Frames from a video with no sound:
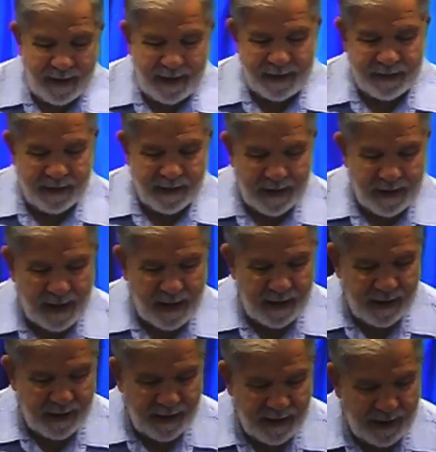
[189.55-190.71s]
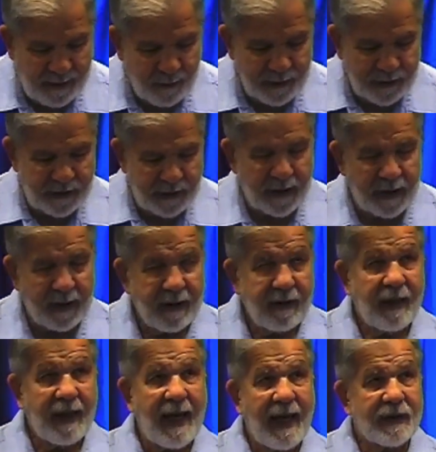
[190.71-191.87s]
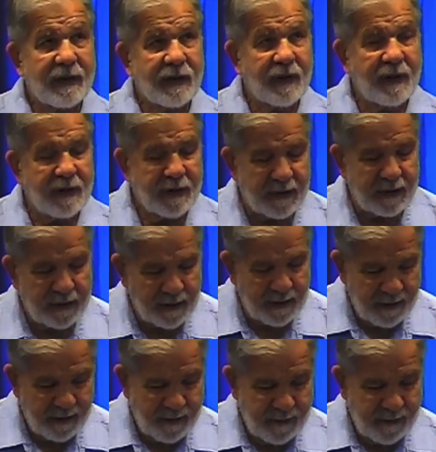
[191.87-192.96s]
And I was cast this